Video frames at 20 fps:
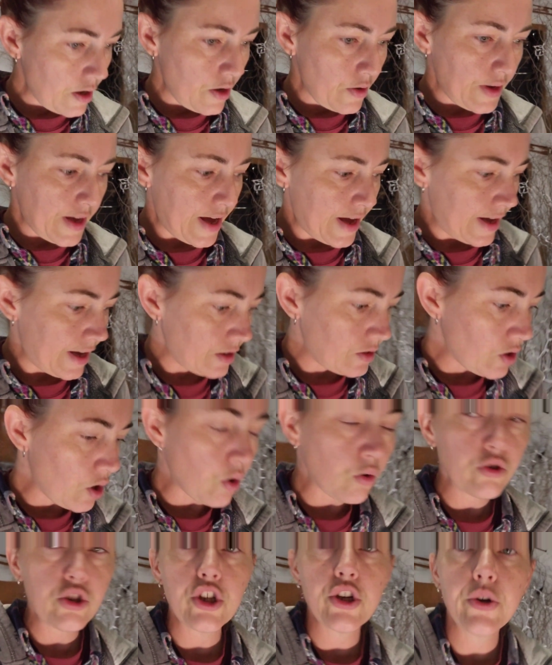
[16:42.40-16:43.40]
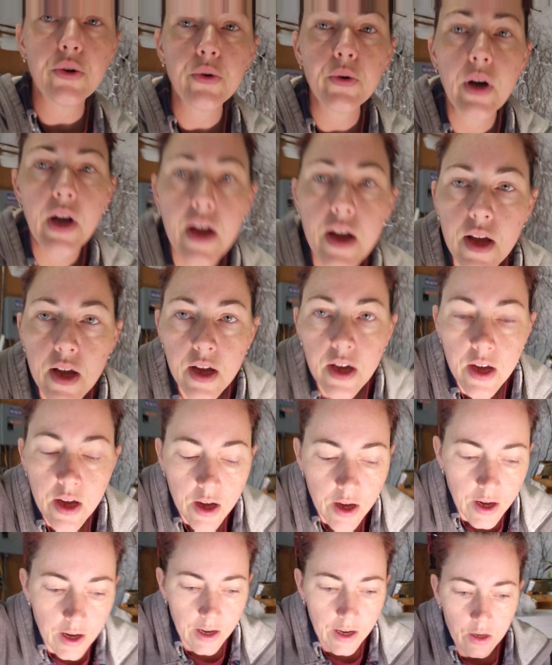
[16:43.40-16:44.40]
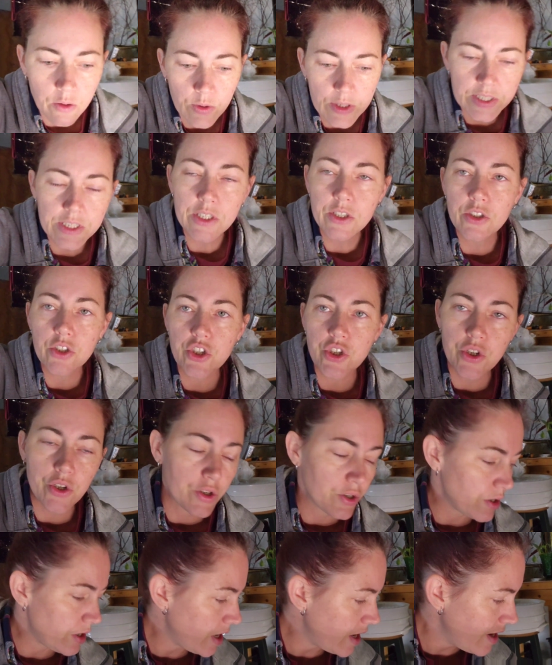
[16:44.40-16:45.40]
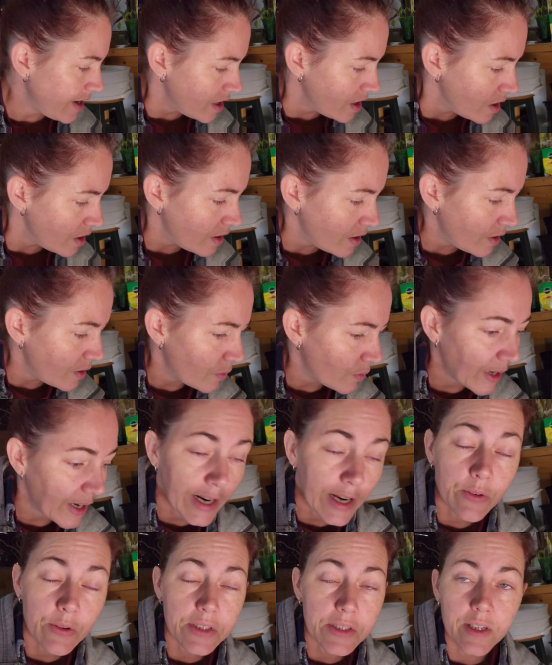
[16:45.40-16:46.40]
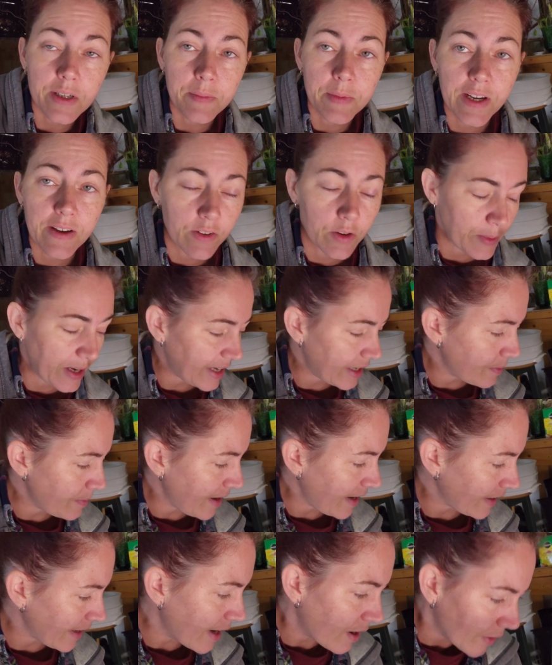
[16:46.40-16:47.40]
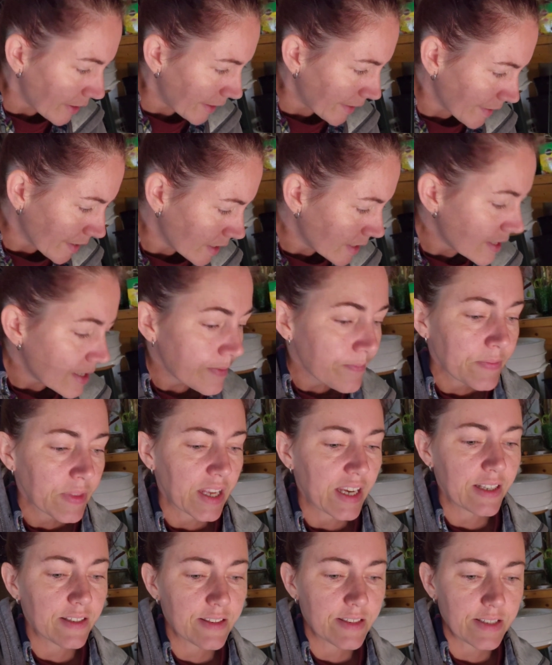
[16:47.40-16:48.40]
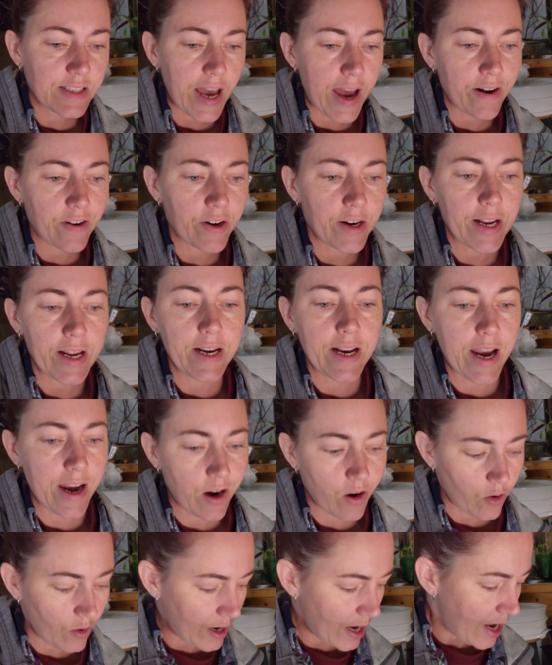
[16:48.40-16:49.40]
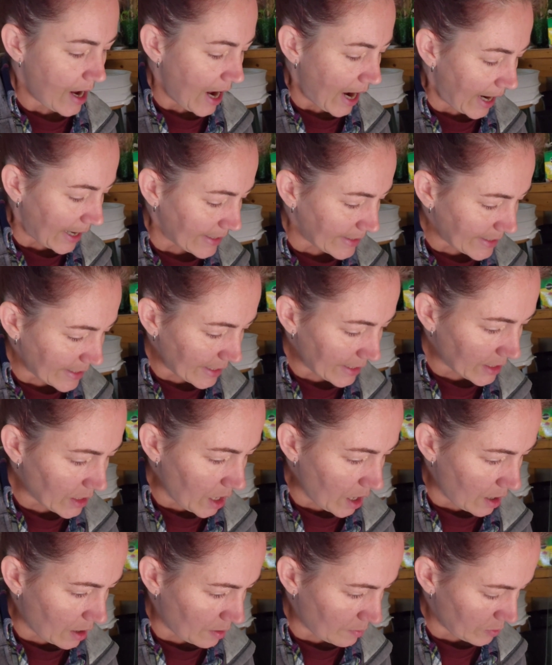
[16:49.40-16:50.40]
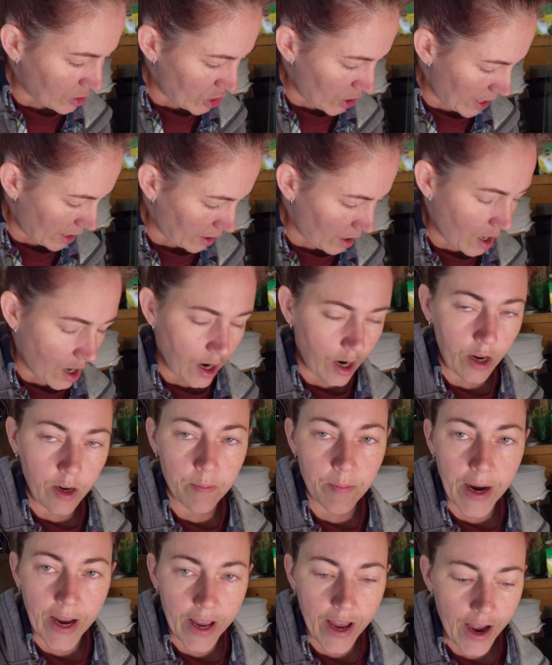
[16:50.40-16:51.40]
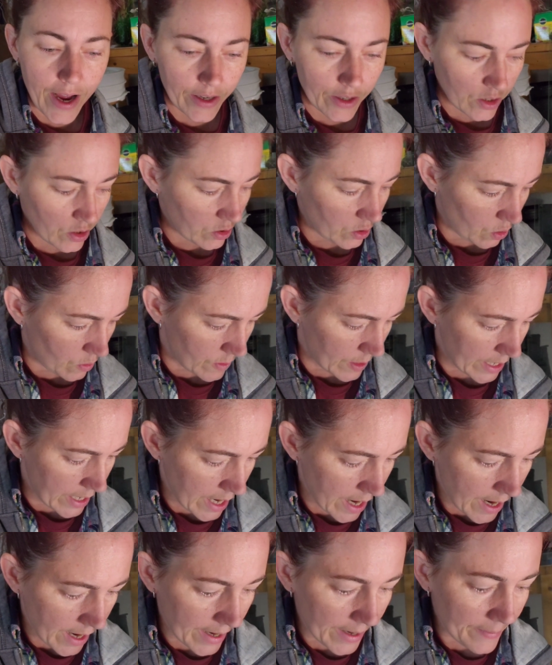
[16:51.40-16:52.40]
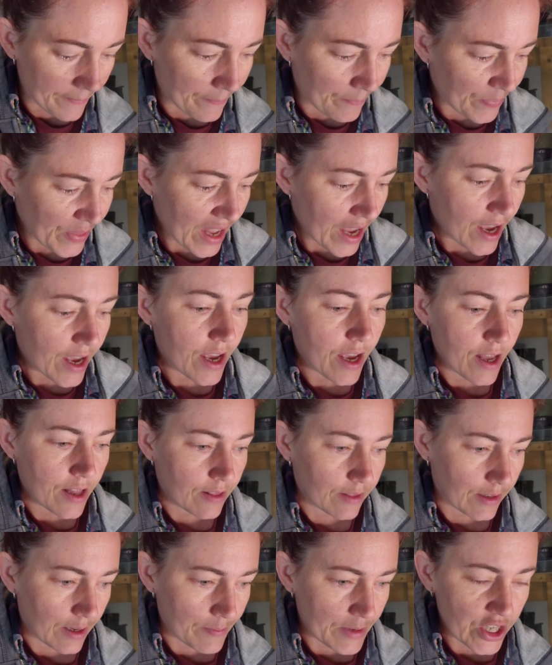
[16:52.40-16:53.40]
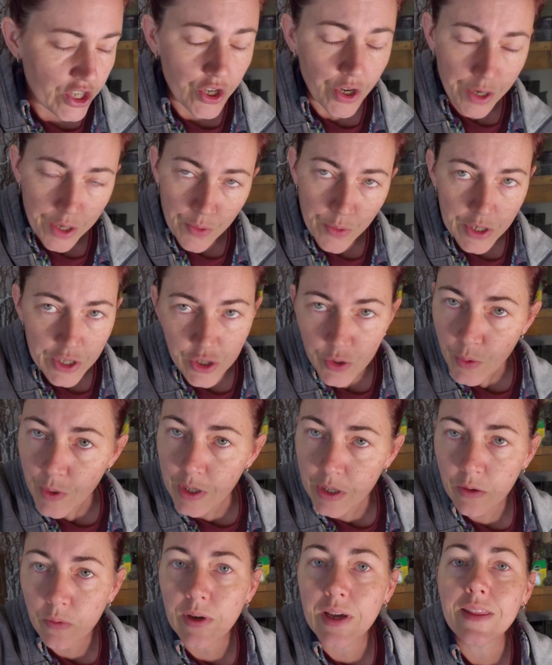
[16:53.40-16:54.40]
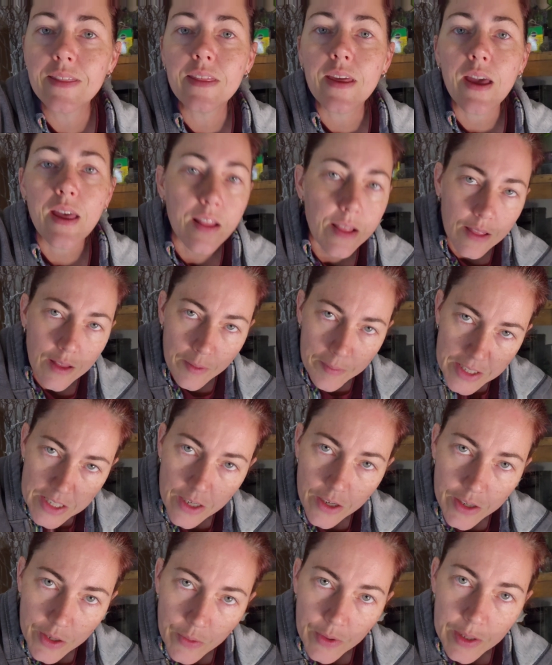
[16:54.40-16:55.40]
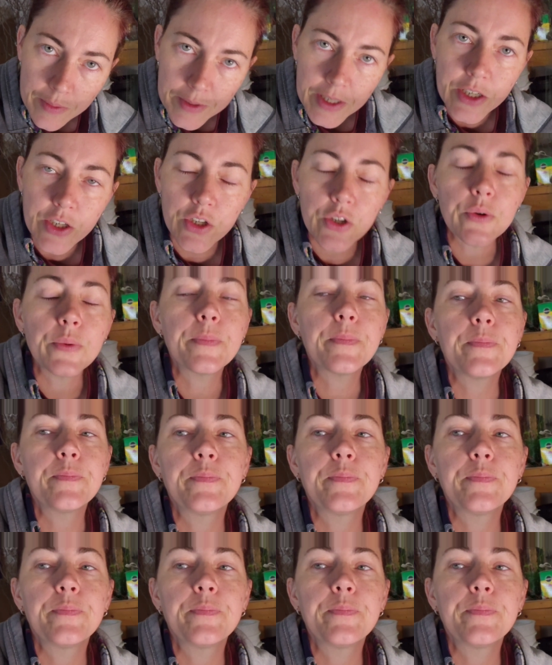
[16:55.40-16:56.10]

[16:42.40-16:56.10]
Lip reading: Okay, I told you I wasn't sure when I was going to be able to make it back out here. It's Saturday now. I did come check on my Anisonii. Let me show you what you're working with, and let me tell you what I'm going to do.